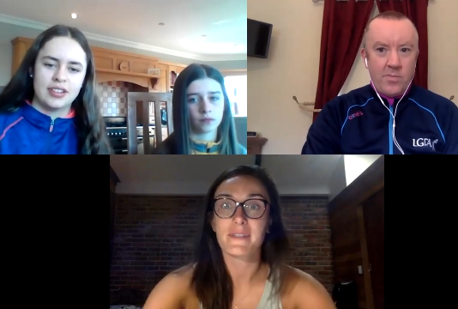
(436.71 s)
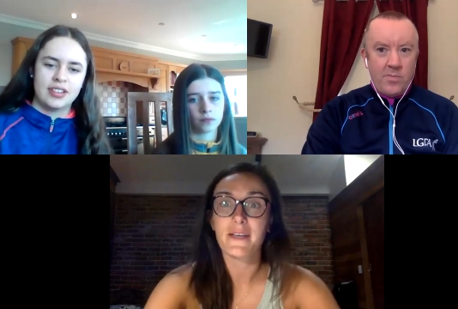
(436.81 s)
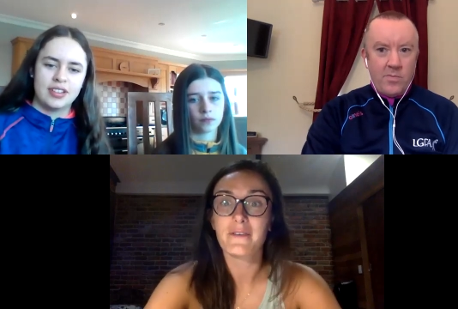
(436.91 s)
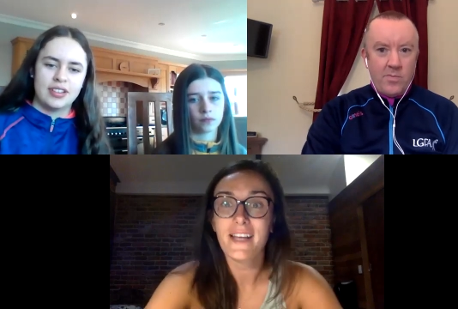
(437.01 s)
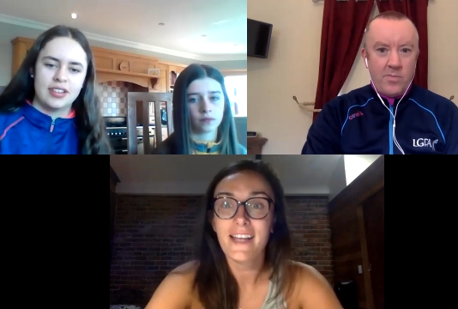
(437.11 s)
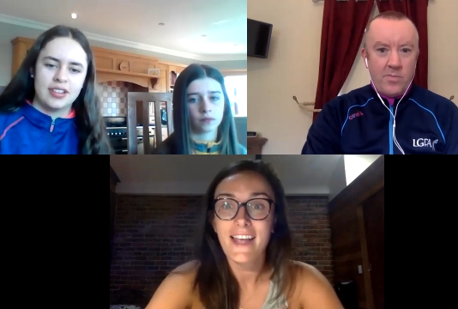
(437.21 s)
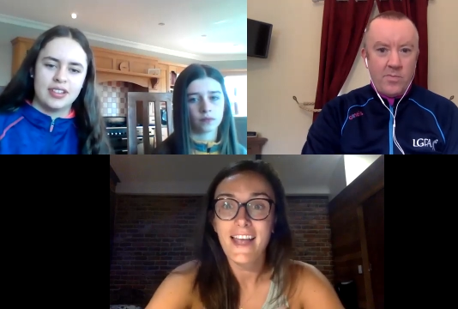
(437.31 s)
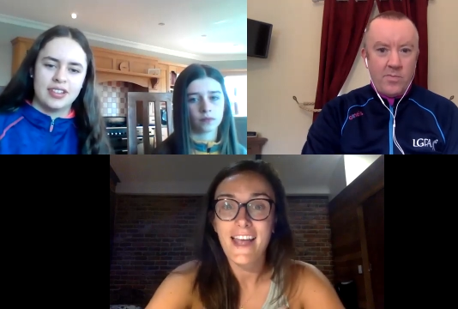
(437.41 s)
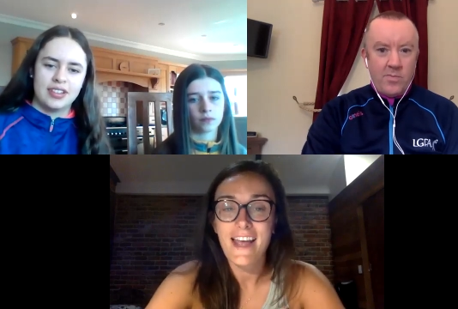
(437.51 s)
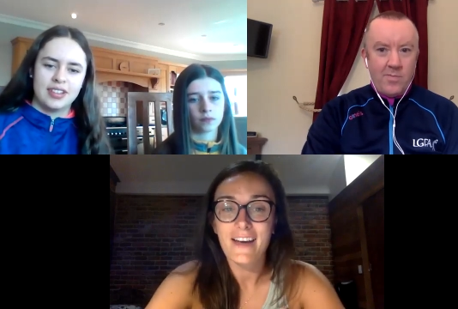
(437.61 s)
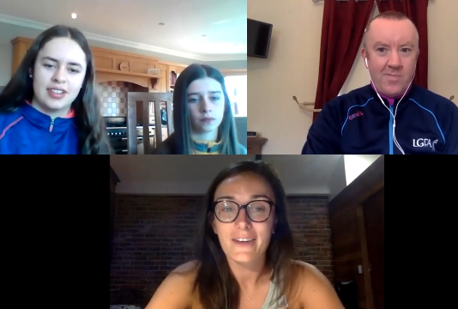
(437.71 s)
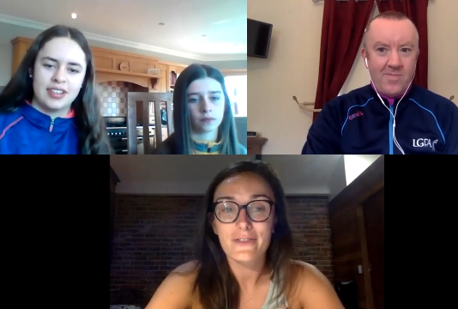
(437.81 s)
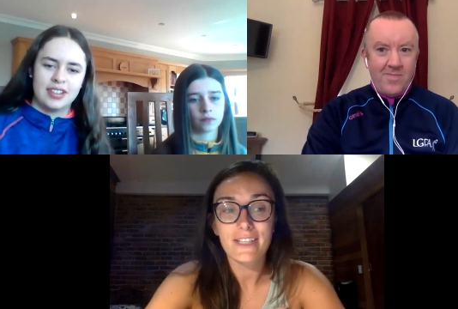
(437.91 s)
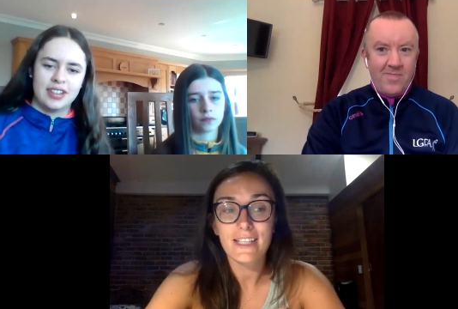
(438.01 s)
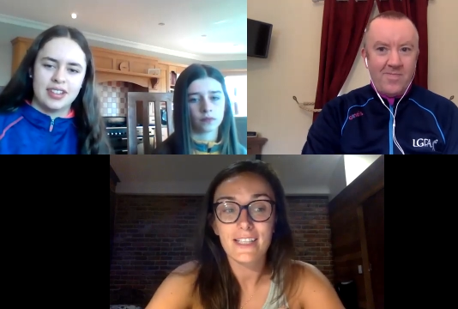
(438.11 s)
Speaker 1: So uh, I was
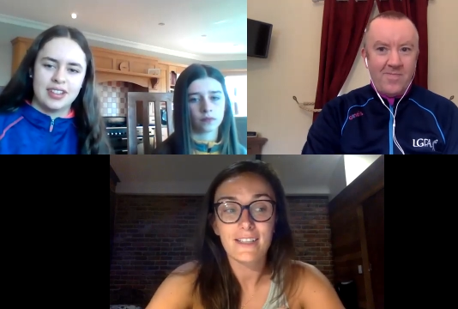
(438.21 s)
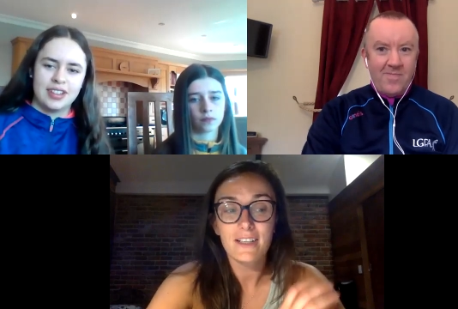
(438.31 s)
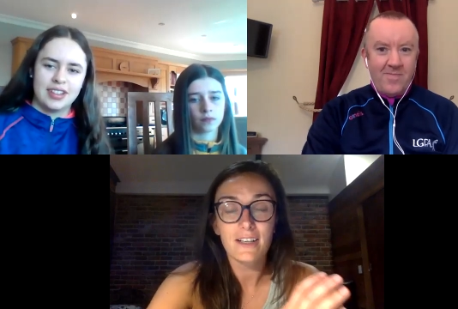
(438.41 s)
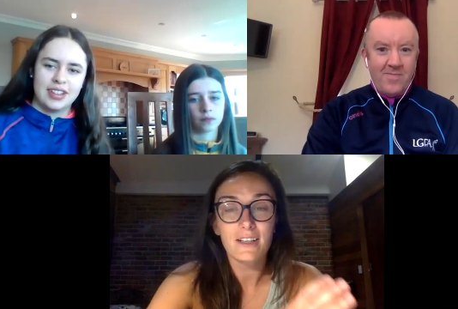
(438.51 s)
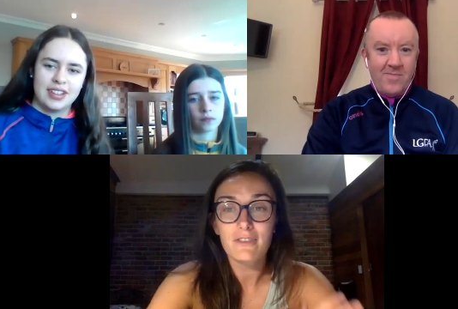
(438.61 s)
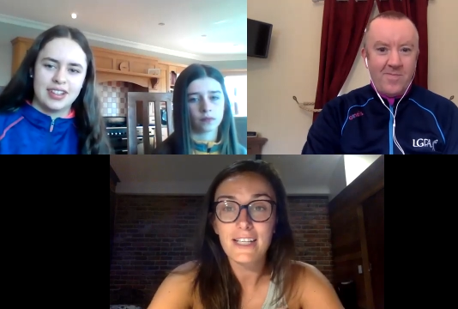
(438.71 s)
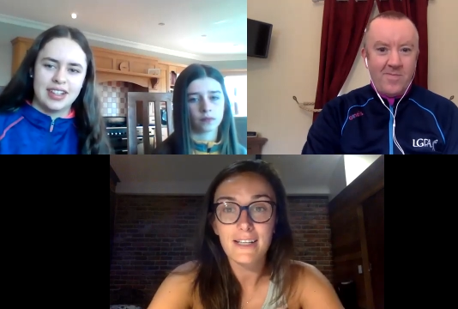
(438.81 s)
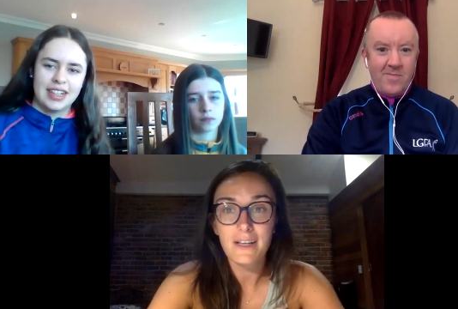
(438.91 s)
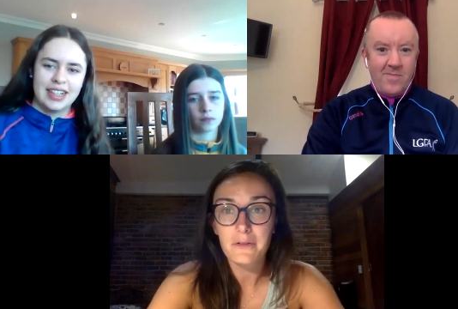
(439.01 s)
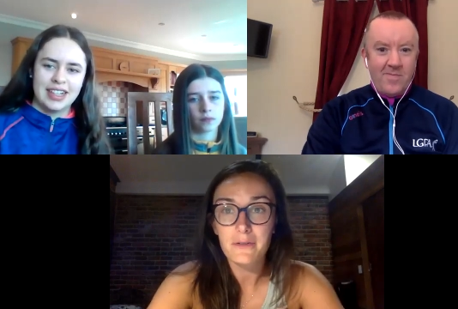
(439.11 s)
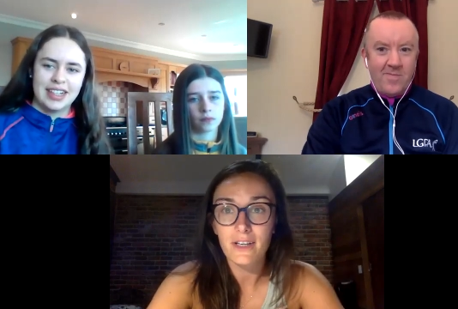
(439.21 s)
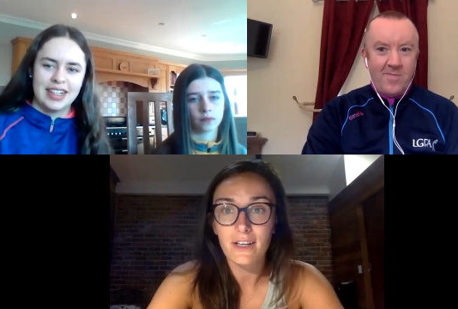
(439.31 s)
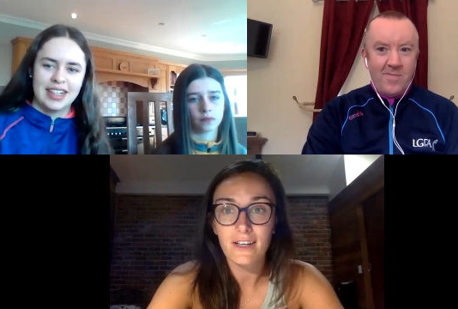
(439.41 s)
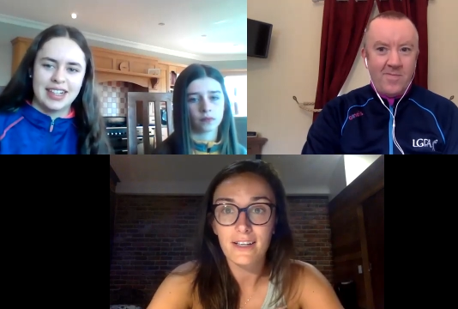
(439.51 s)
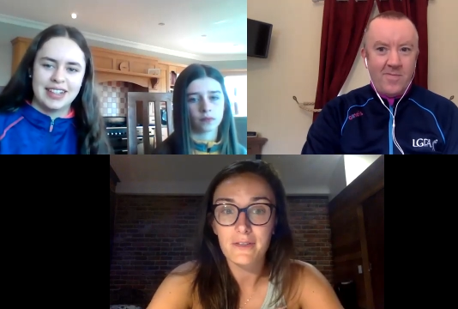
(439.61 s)
really, really close with
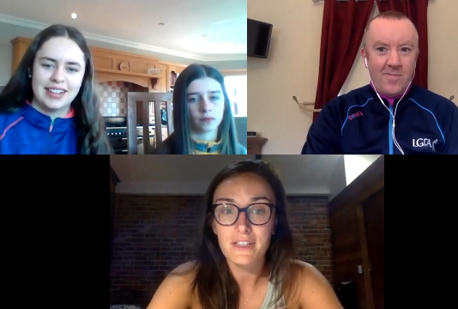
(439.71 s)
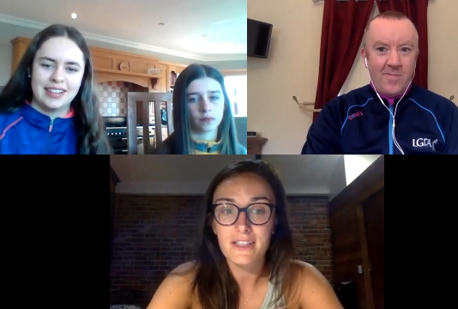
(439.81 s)
her and